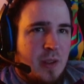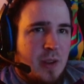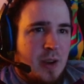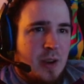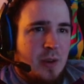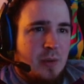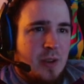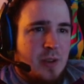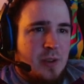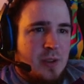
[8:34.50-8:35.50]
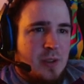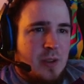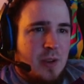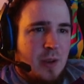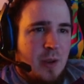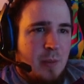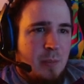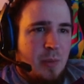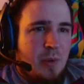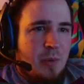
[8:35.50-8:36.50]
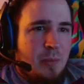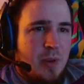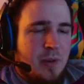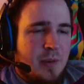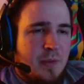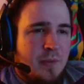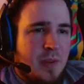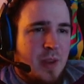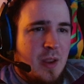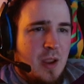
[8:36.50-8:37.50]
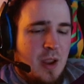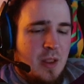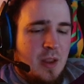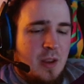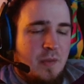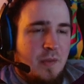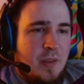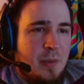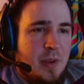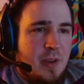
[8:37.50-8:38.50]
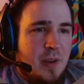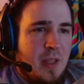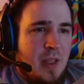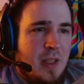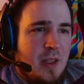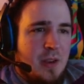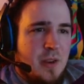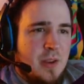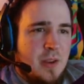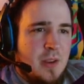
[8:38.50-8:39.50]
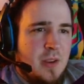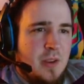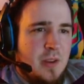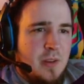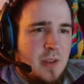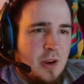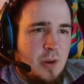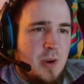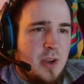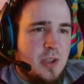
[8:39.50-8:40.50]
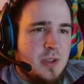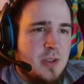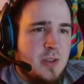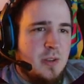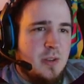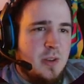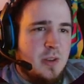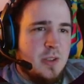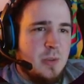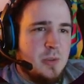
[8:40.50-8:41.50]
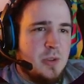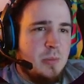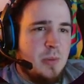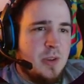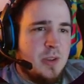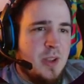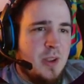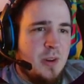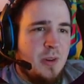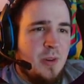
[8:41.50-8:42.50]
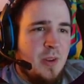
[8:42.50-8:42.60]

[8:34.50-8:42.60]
I do this. Boop. Then I flip it. I don't know what I just did. I did something stupid just now. I don't know.